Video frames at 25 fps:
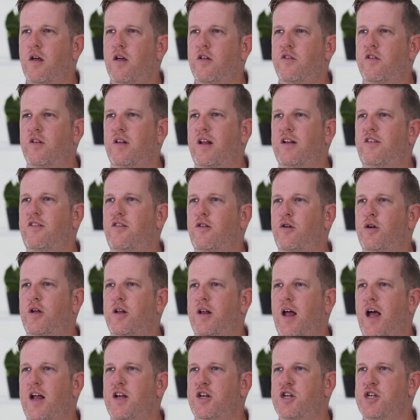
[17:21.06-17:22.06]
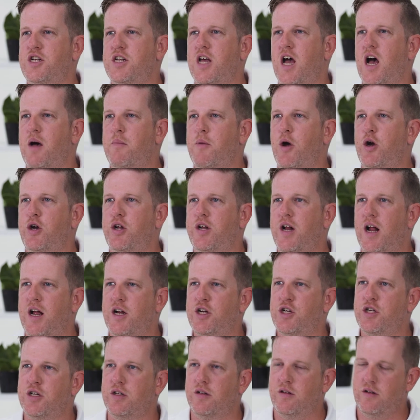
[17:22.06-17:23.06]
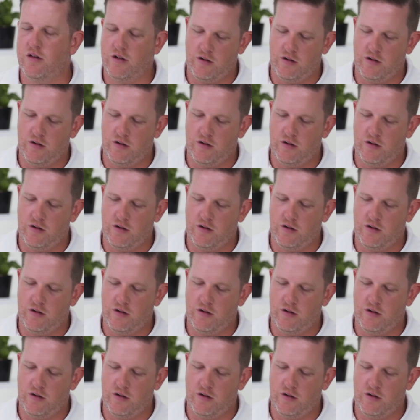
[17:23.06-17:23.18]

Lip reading: So let's look at HDR mode in action.